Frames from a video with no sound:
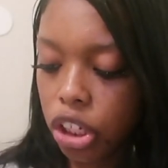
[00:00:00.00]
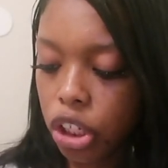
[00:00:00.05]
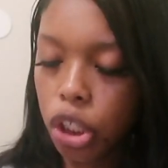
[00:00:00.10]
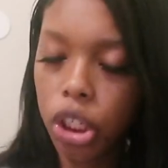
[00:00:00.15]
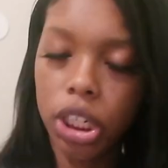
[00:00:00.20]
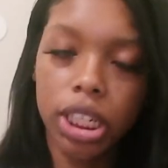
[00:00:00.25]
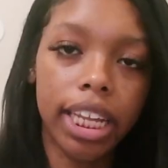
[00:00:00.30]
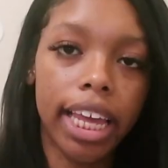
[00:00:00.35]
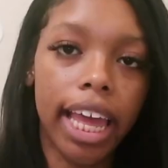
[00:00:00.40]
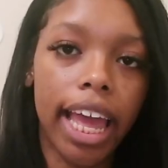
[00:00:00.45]

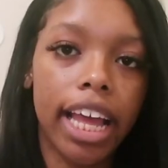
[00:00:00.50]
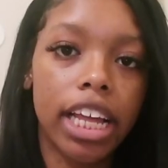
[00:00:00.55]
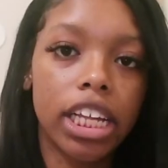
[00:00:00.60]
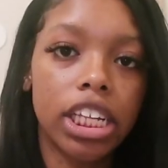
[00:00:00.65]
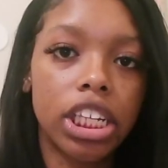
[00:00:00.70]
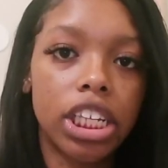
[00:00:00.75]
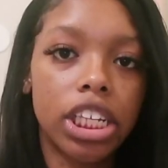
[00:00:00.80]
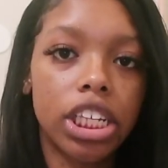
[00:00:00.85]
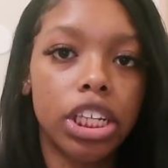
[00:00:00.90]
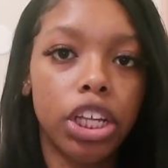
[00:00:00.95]
Just in
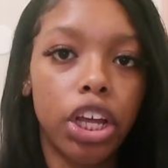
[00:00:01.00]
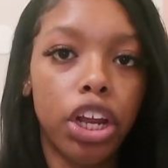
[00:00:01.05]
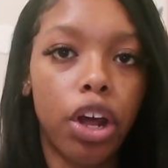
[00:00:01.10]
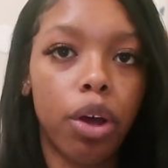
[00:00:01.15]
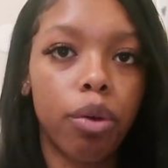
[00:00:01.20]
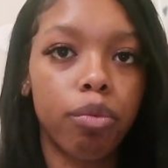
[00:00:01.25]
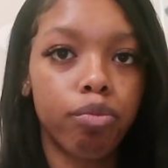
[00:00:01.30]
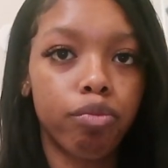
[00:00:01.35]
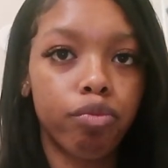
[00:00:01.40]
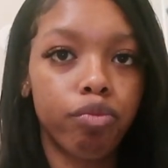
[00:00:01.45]
case, you
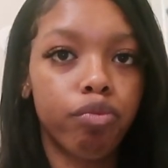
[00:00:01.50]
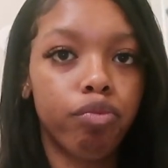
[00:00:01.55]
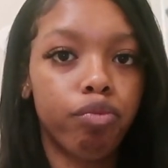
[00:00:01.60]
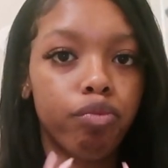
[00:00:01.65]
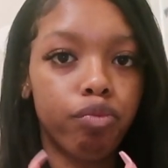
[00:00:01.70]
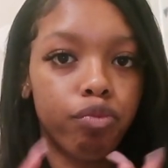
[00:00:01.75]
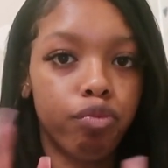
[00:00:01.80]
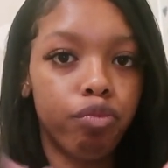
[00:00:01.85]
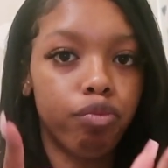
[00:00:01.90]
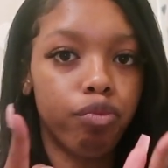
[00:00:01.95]
know,
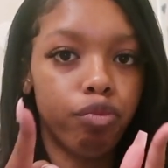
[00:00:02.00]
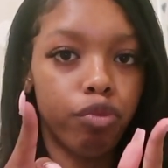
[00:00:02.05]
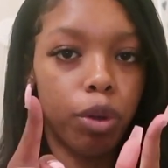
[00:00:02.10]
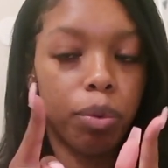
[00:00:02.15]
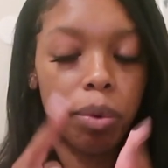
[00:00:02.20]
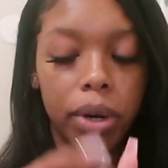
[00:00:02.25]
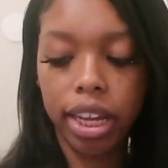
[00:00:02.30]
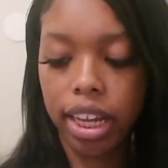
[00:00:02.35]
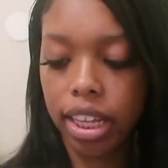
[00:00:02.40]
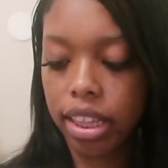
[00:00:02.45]
you
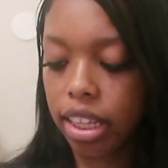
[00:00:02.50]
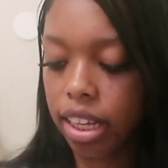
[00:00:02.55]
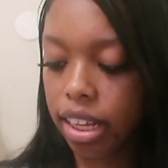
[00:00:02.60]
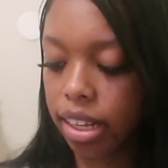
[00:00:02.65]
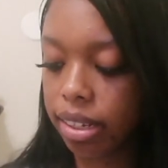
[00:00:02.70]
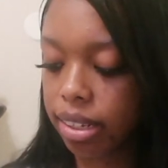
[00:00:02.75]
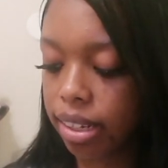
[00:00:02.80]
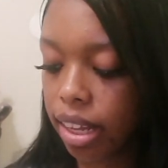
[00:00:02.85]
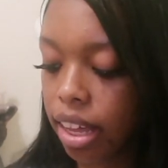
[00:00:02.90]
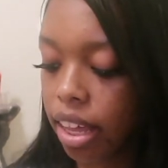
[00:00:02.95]
wanna get
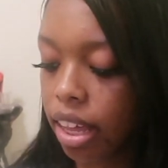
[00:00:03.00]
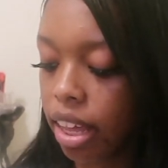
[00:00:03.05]
these.